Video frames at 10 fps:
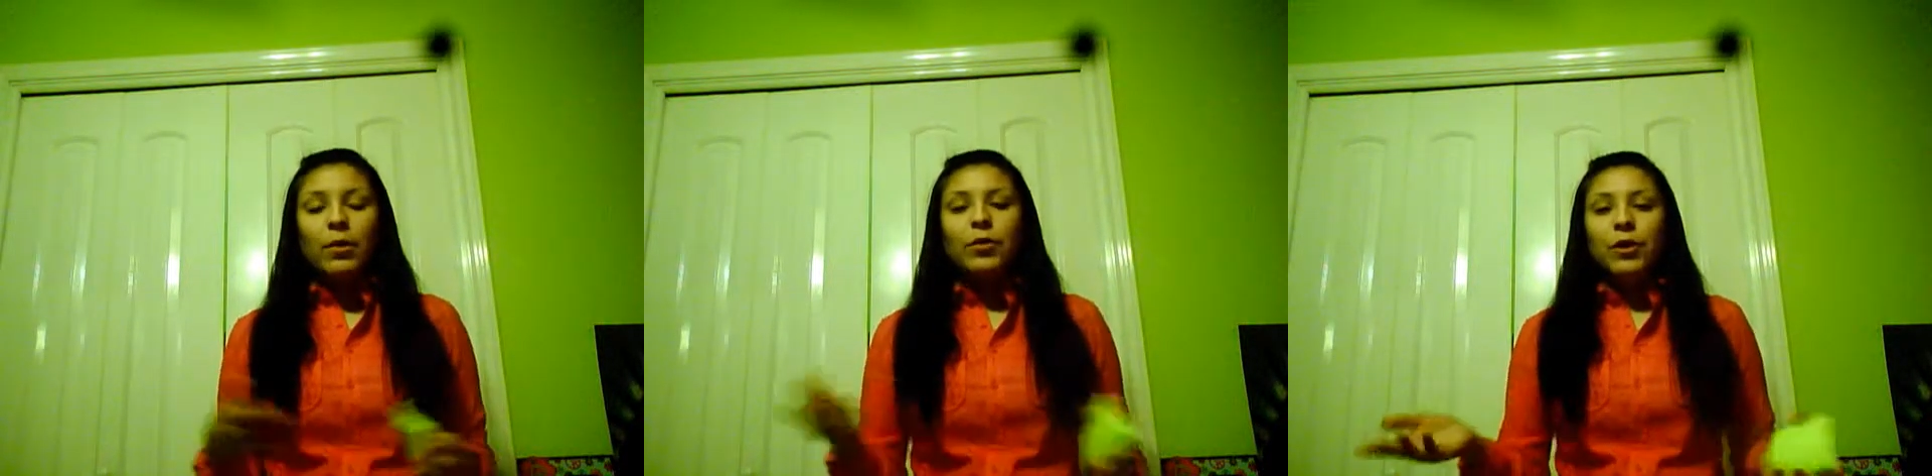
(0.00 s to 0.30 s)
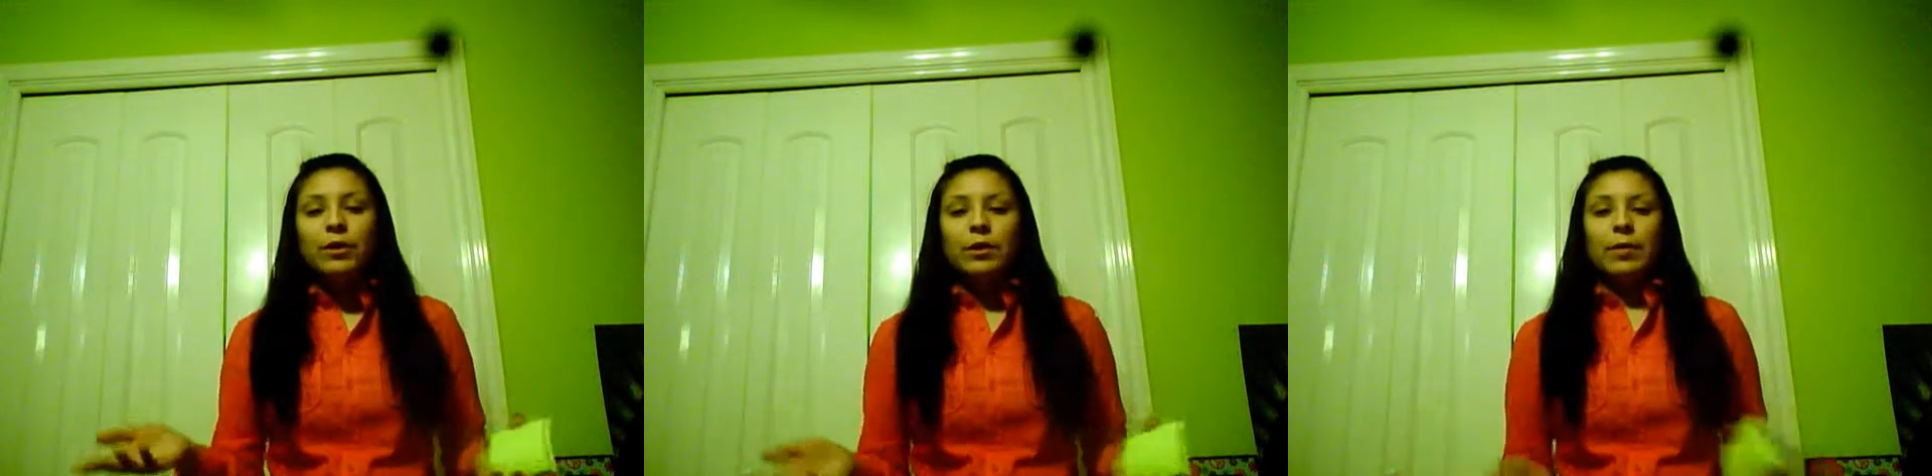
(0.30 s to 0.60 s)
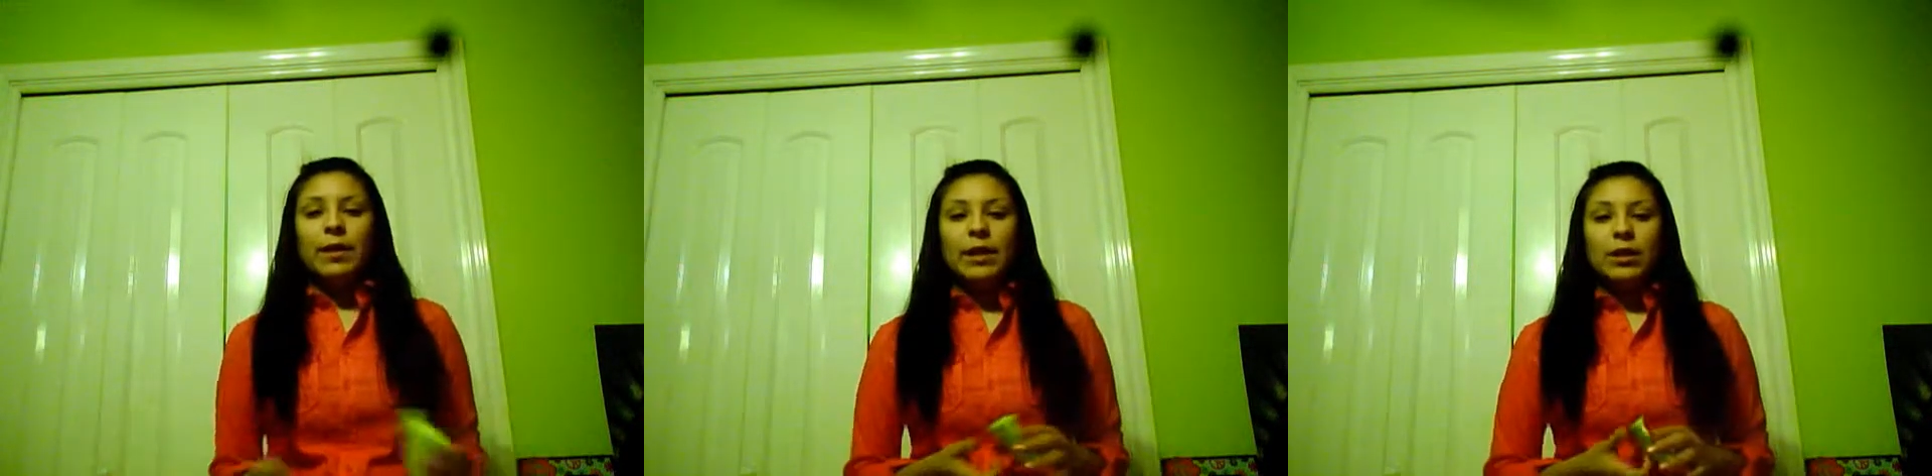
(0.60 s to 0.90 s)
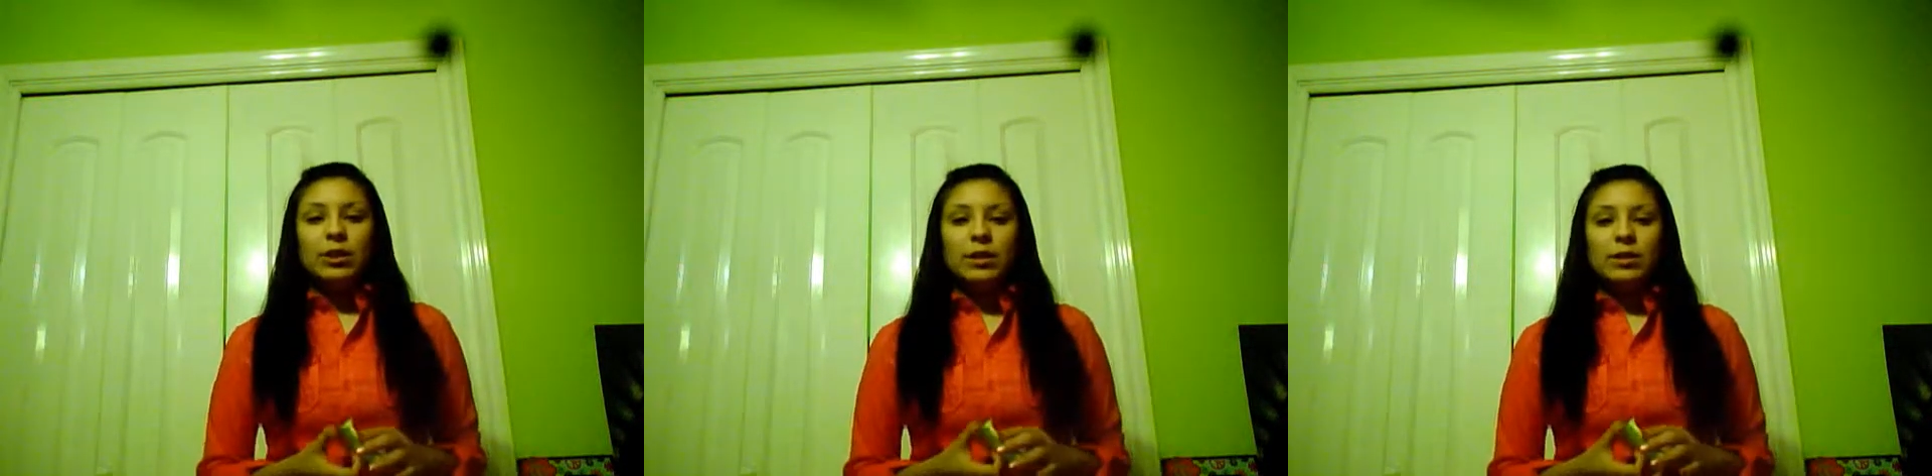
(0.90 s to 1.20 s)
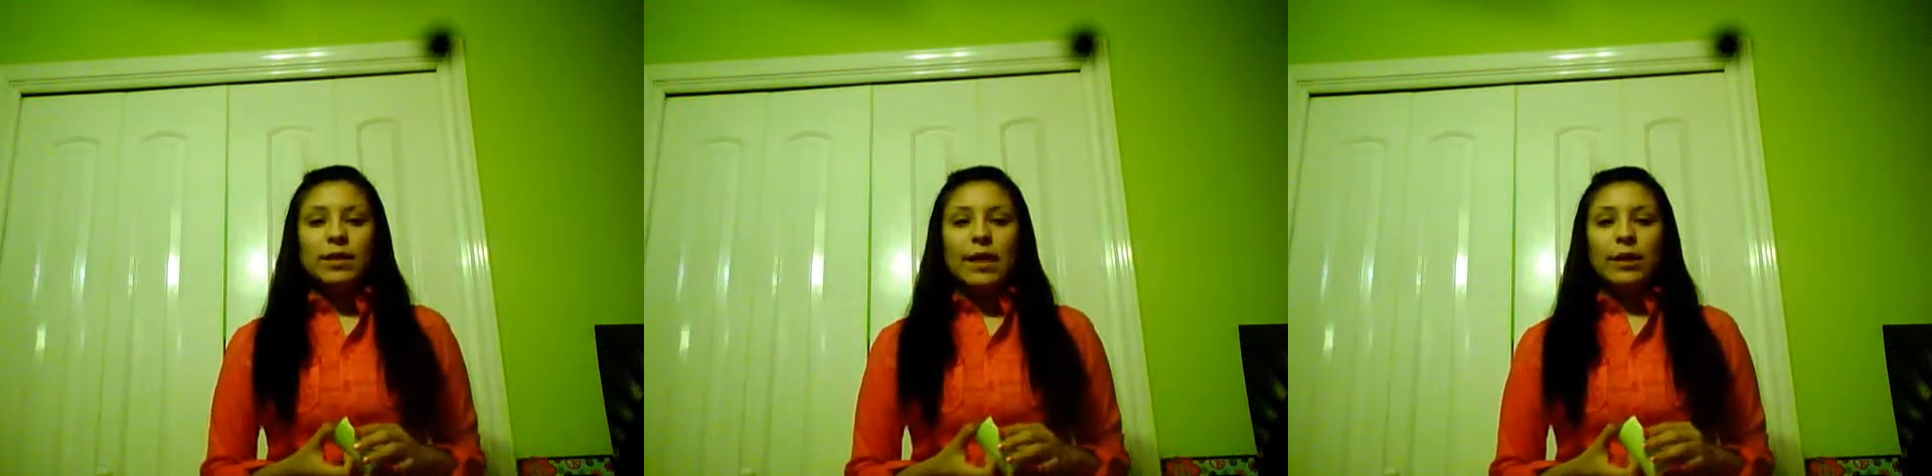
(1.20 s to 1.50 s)
but there are some medications
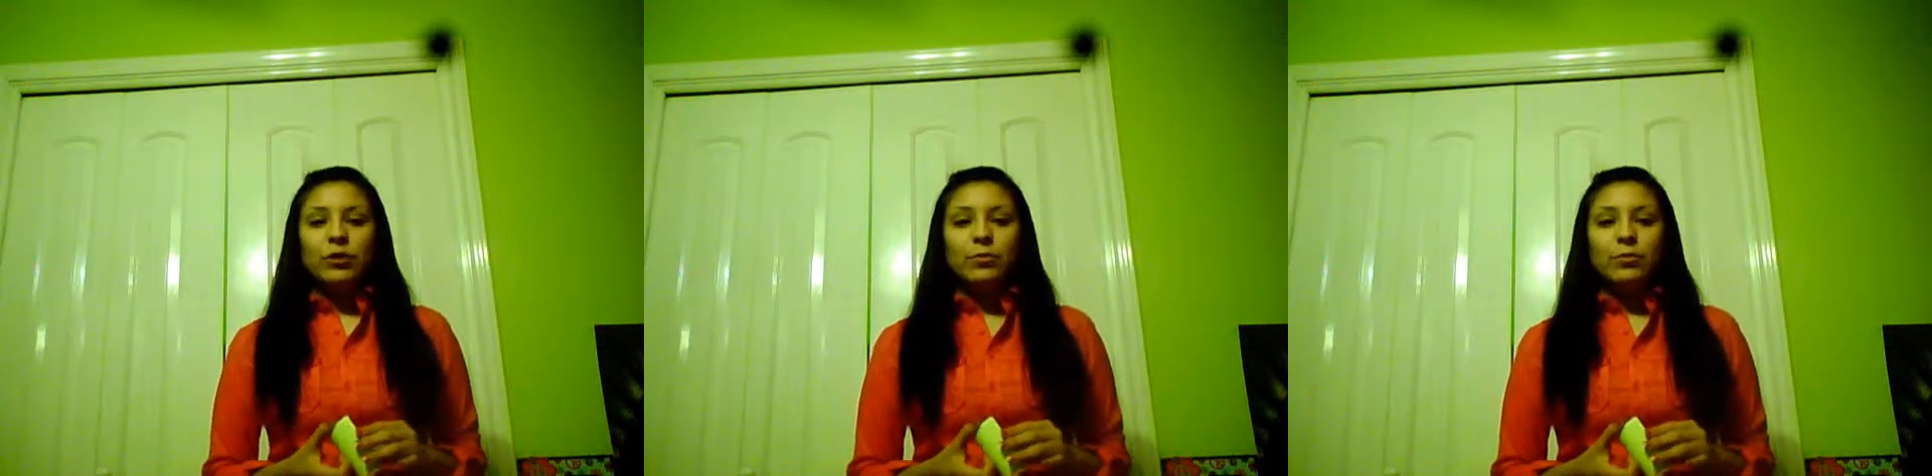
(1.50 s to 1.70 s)
that can